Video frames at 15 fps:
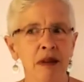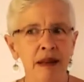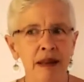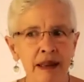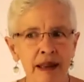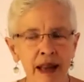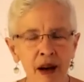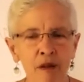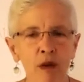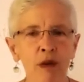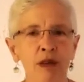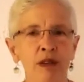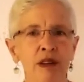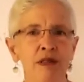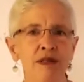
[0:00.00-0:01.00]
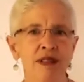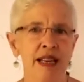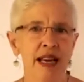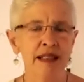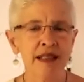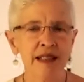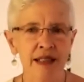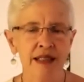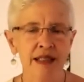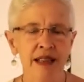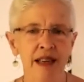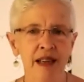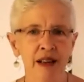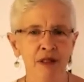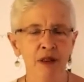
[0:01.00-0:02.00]
levels of
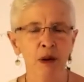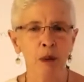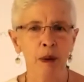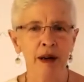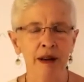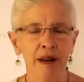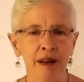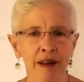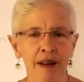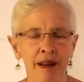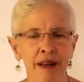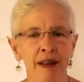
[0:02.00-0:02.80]
density, if you will.